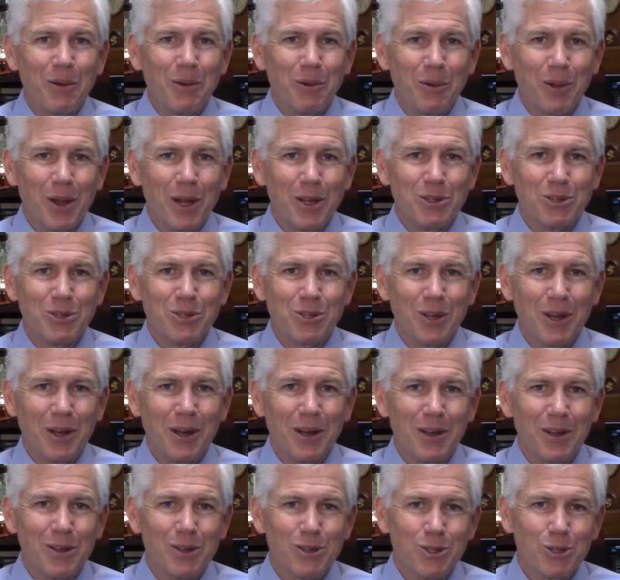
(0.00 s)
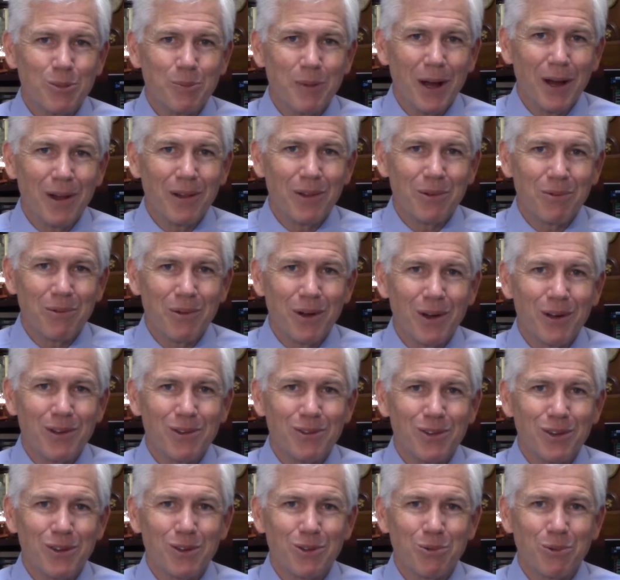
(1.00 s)
Let's smell the
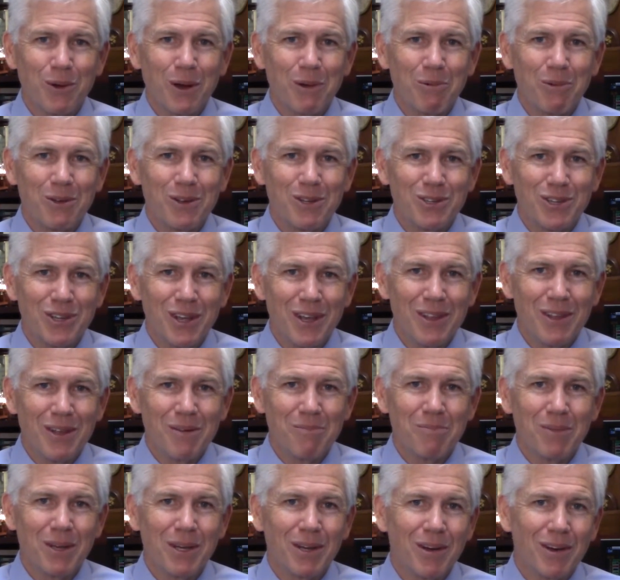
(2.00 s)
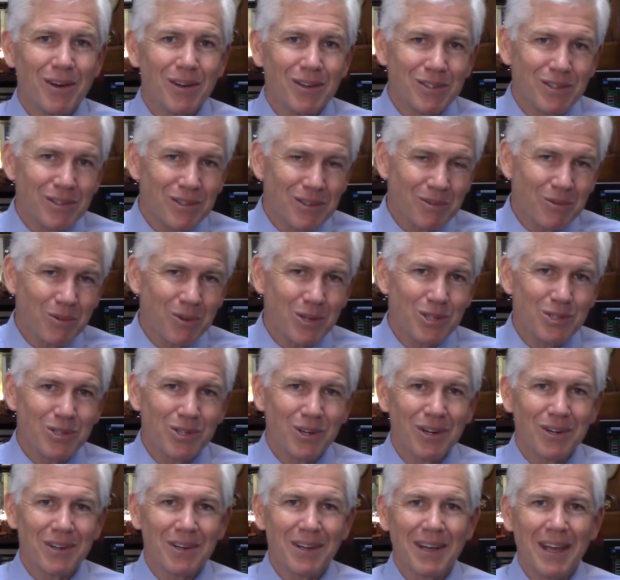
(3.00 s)
roses when we see them, because we
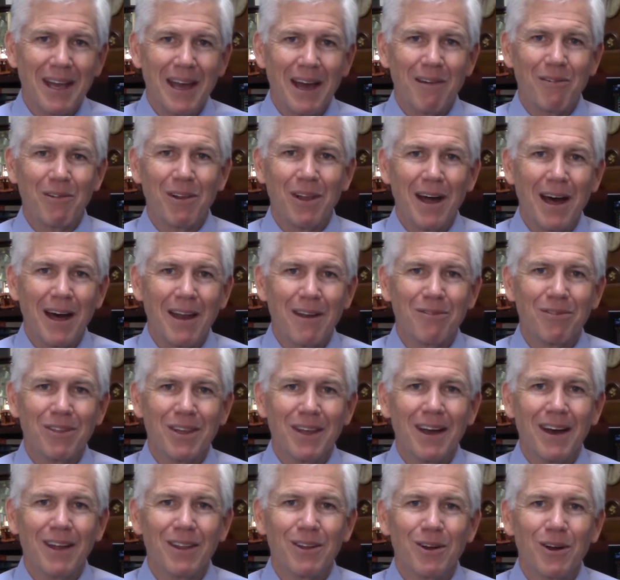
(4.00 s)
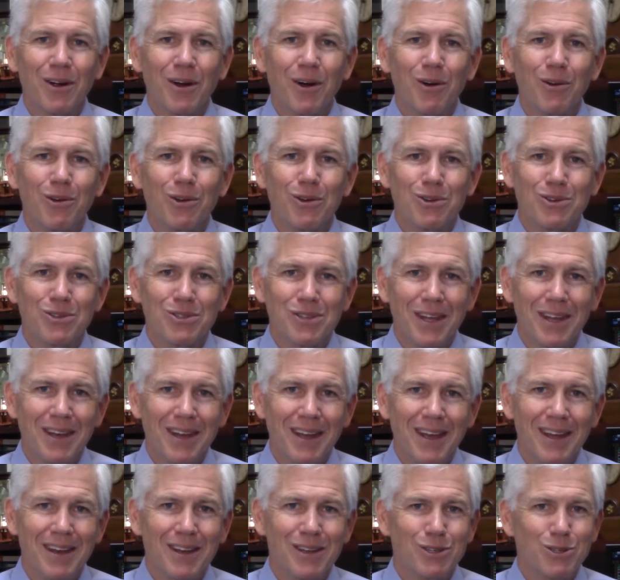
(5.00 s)
certainly have a lot of the other odors that
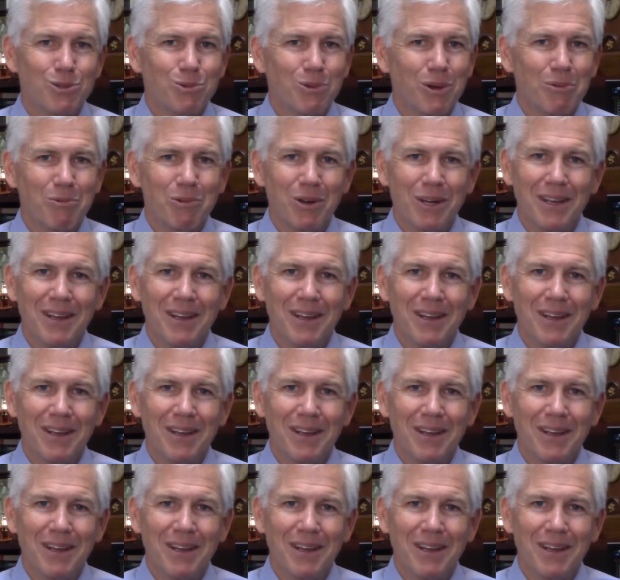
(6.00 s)
hit us when